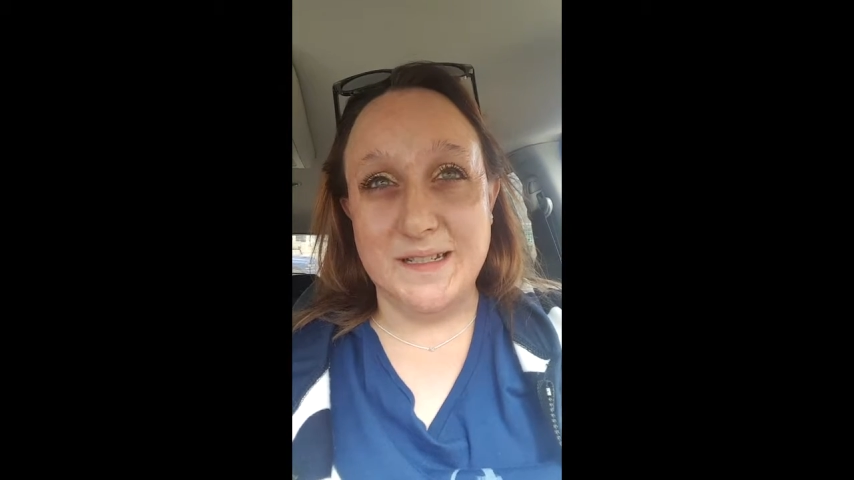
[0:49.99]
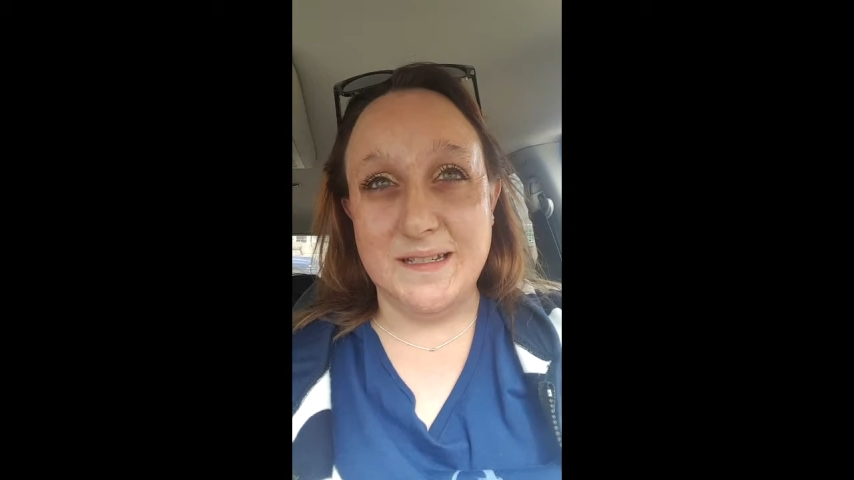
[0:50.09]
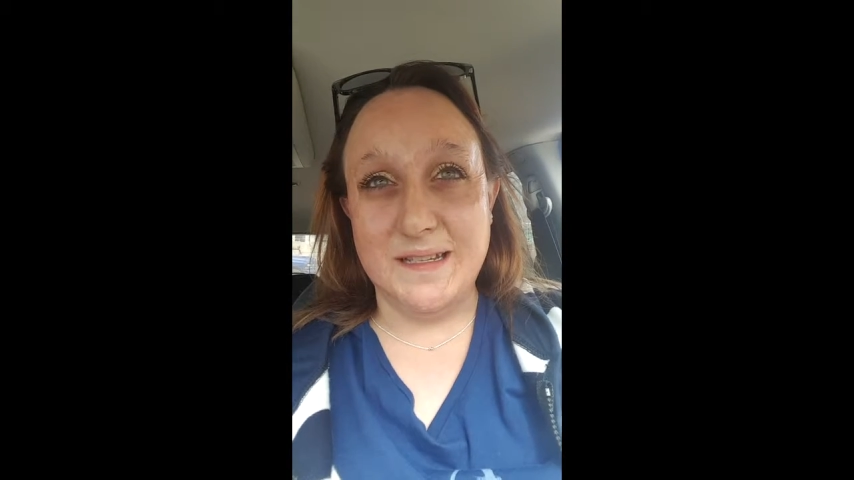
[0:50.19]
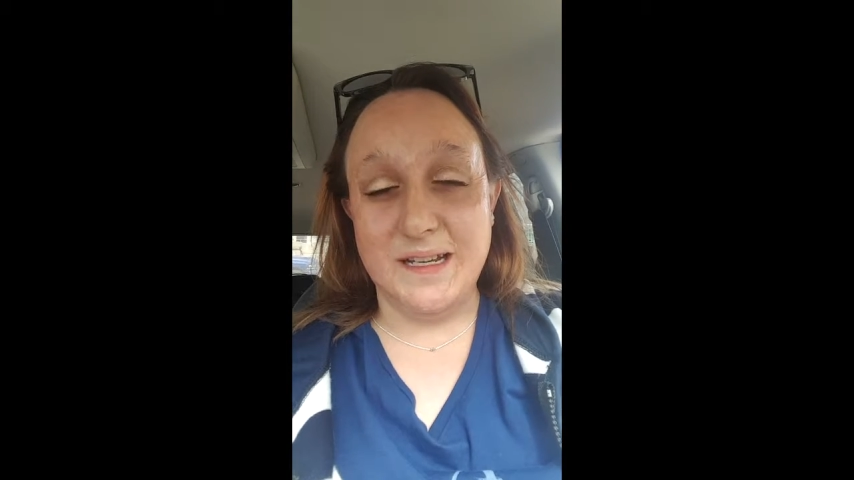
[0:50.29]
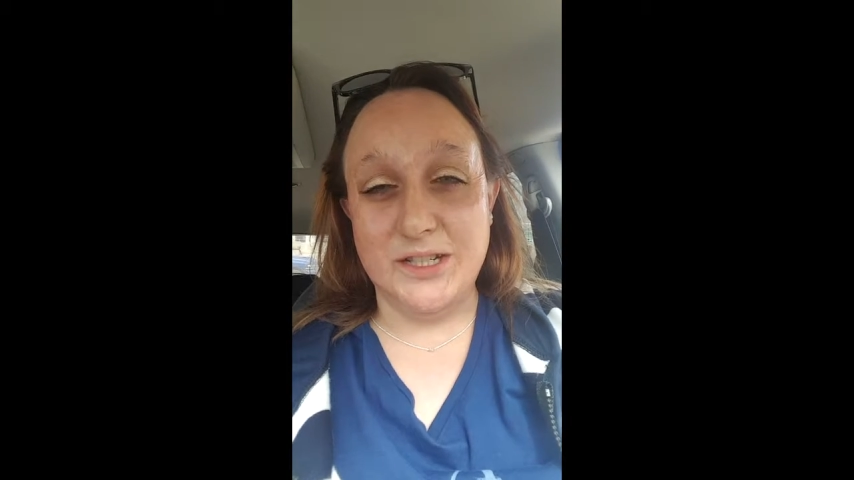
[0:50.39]
to
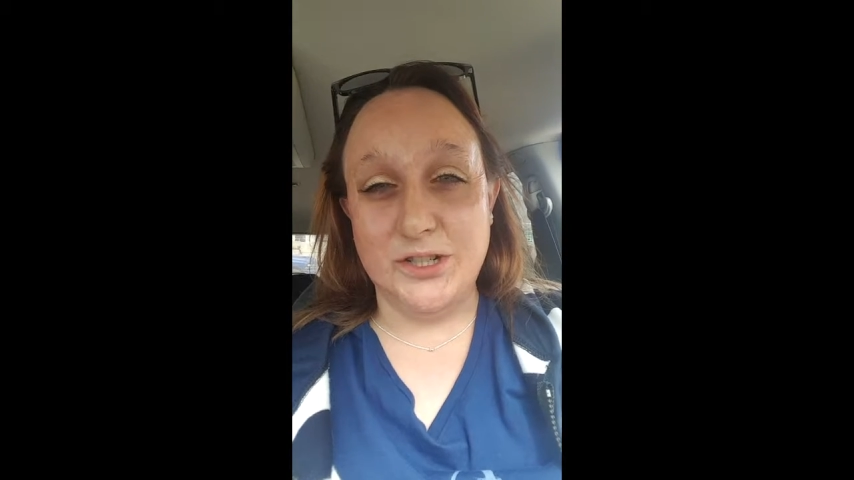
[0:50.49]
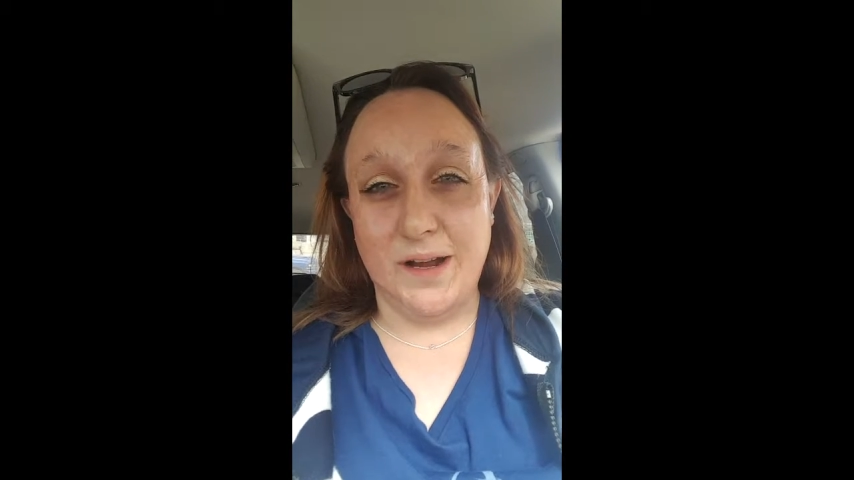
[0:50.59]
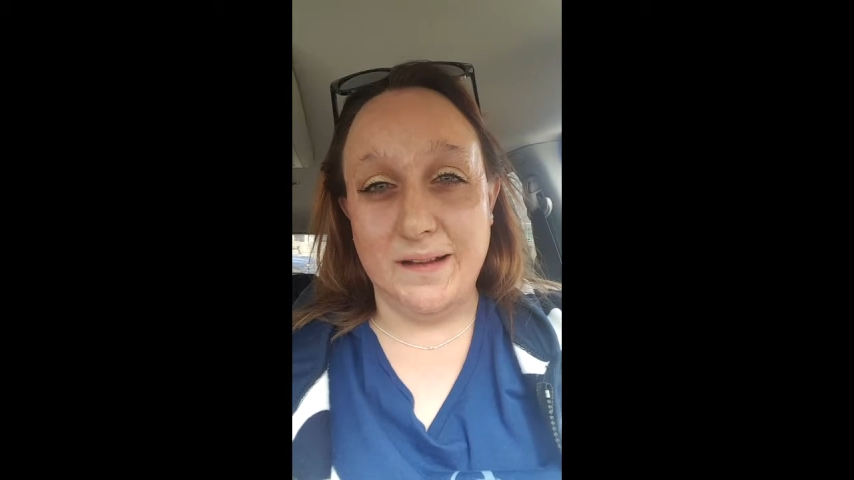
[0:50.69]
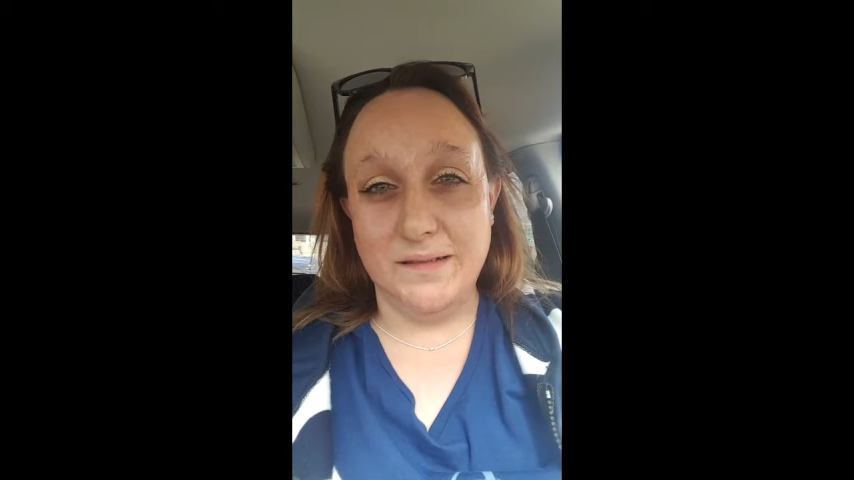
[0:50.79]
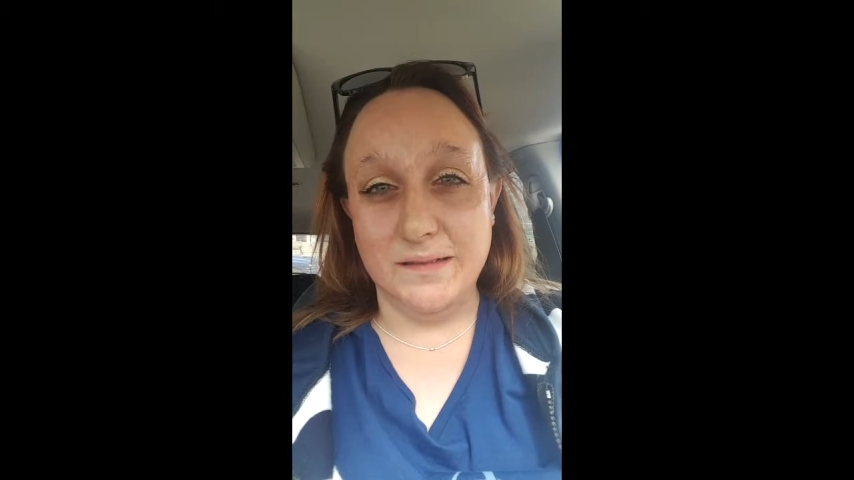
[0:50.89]
see a
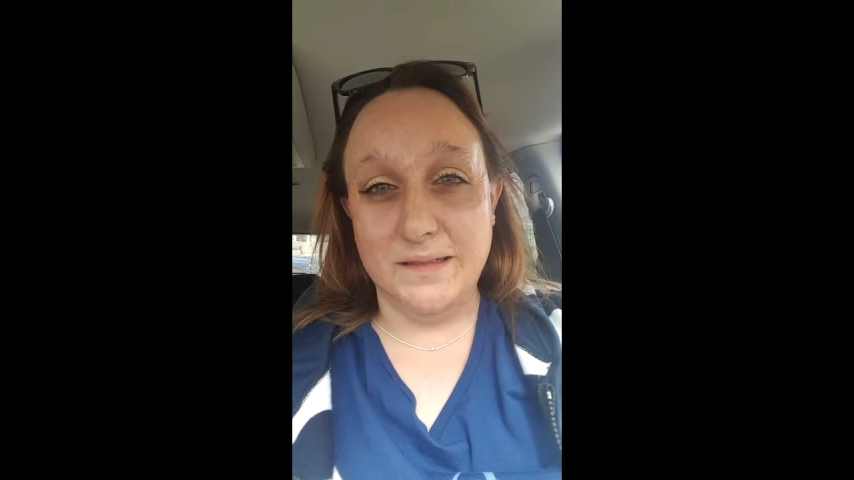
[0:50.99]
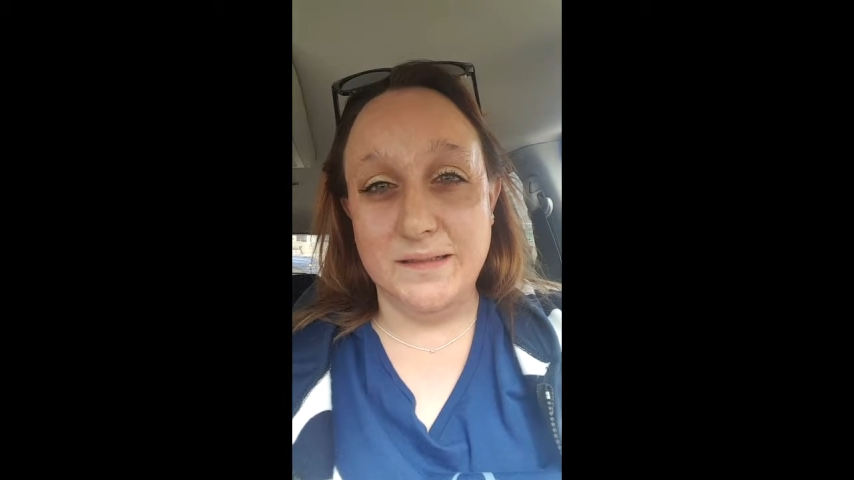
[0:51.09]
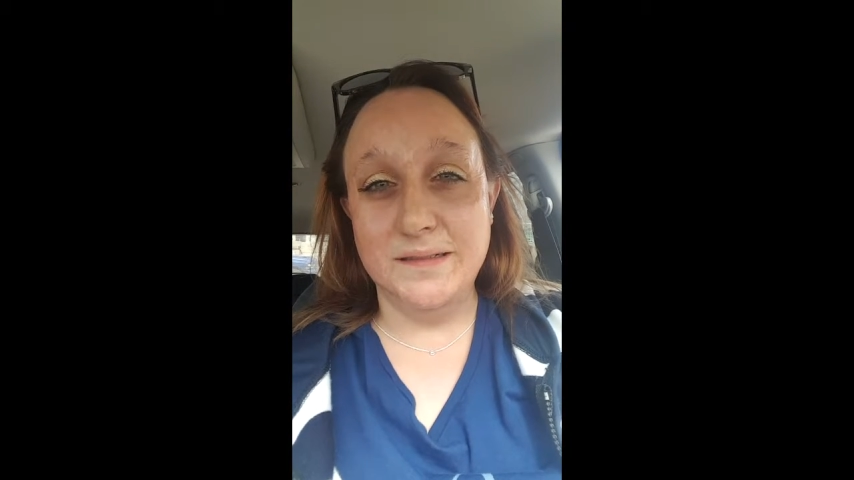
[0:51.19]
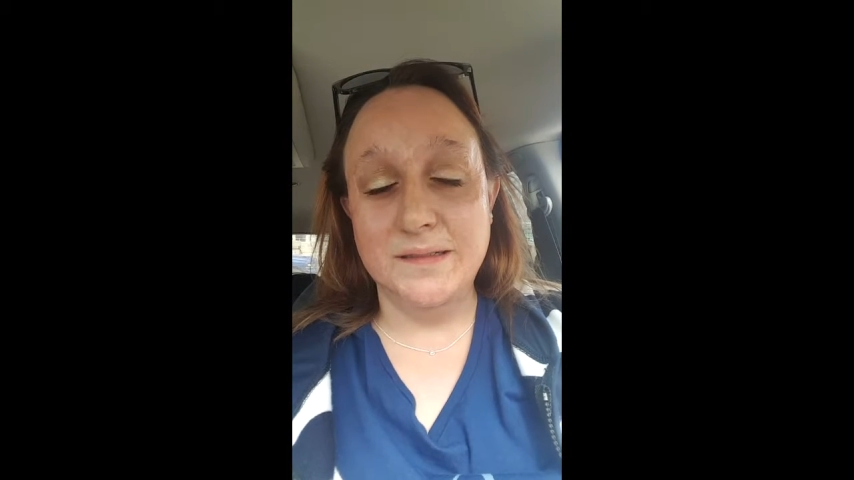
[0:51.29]
child